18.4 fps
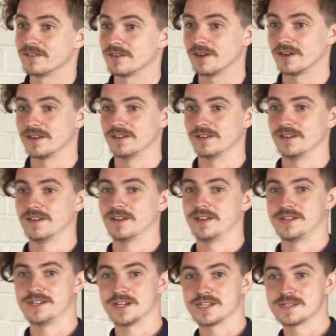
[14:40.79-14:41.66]
trying to
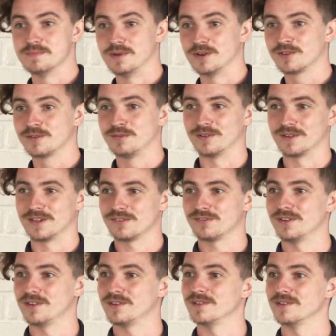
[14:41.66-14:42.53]
adjust multiple
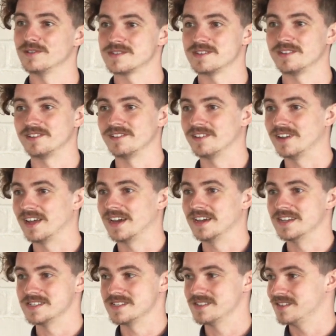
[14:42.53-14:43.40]
different tools to do
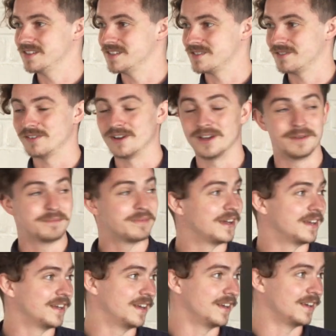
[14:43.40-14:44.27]
that is, is a right
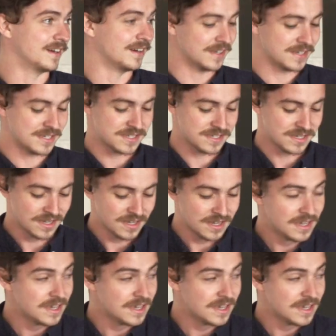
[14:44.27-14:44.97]
pain in the ass.